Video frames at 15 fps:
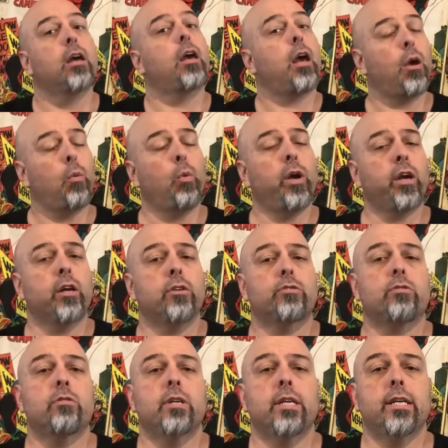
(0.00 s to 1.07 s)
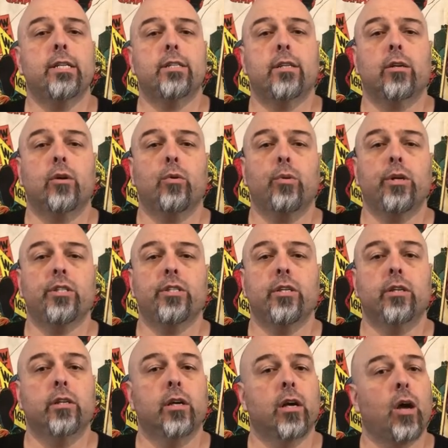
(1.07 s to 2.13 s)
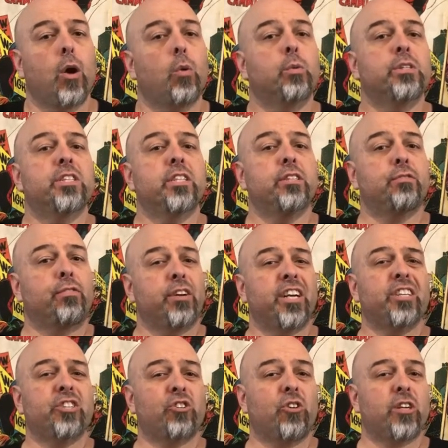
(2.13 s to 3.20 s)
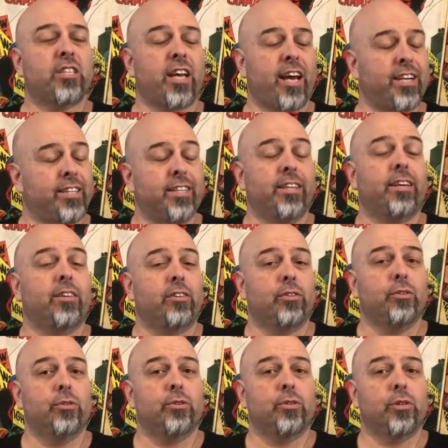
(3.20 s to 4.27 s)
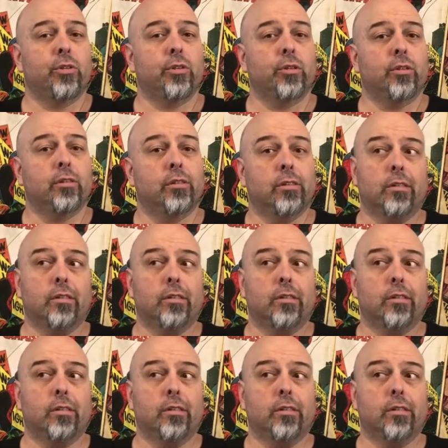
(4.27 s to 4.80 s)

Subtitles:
And we're going to try and answer the question, was this franchise a death too soon?